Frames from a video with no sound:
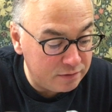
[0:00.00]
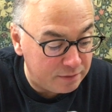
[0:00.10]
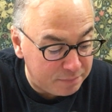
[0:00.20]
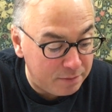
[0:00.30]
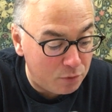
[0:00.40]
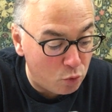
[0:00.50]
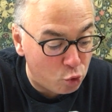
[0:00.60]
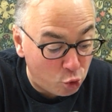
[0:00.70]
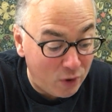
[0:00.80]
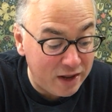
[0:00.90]
The people
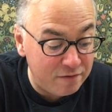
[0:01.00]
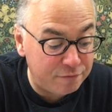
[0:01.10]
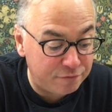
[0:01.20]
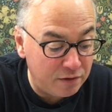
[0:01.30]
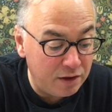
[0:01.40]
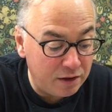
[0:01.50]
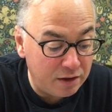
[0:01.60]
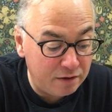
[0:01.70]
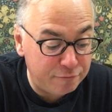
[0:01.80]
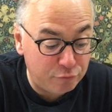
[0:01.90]
crave
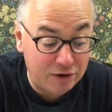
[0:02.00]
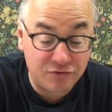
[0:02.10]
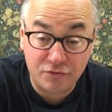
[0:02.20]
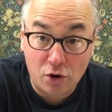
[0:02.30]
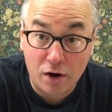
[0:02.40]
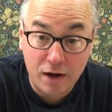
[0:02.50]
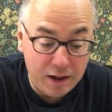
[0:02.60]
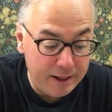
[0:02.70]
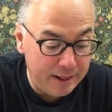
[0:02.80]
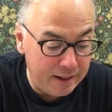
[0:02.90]
a fresh start
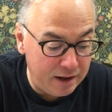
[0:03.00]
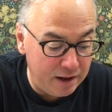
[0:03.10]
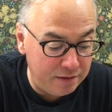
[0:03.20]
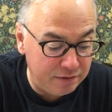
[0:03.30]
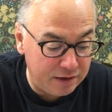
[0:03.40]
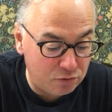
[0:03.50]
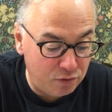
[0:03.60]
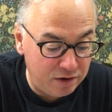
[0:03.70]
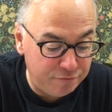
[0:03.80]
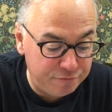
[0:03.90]
and they
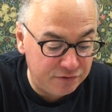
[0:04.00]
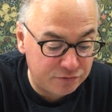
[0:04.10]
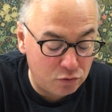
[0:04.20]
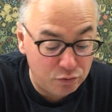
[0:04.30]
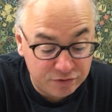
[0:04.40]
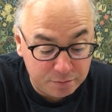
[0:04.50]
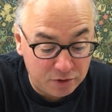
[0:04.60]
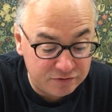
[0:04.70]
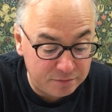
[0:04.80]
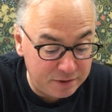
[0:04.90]
crave fiscal
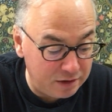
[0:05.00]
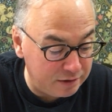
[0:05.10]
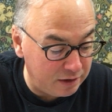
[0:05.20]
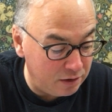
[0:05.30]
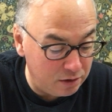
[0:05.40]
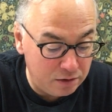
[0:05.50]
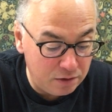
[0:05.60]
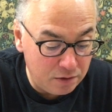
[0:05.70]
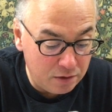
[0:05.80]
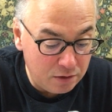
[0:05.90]
responsibility.
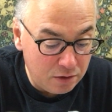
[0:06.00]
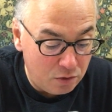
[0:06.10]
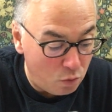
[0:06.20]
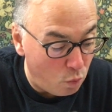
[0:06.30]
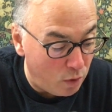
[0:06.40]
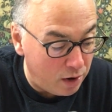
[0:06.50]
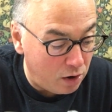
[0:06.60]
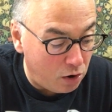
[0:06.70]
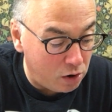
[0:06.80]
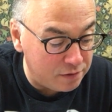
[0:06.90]

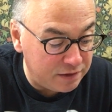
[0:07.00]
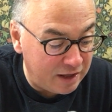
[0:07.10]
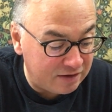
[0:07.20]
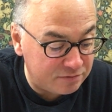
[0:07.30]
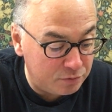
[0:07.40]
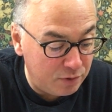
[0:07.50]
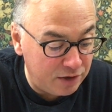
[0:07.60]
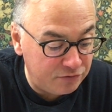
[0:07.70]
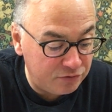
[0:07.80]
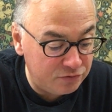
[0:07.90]
Where are the
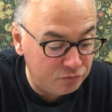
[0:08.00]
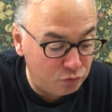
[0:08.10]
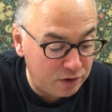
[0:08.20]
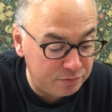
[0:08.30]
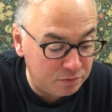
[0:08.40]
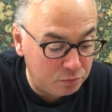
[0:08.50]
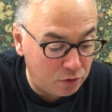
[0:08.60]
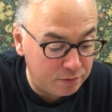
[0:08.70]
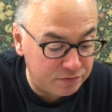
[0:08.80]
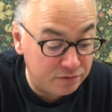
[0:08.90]
aspirations, dreams, and
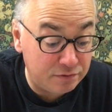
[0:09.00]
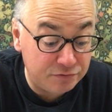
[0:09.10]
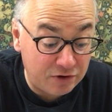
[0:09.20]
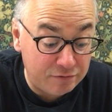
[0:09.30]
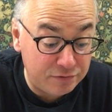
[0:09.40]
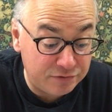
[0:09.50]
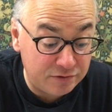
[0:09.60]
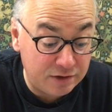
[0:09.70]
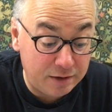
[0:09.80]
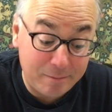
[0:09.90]
promises of
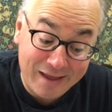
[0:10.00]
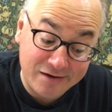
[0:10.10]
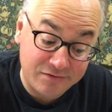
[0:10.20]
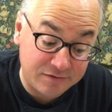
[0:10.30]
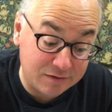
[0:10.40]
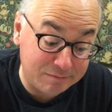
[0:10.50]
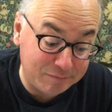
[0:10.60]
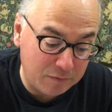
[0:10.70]
Jefferson and Madison?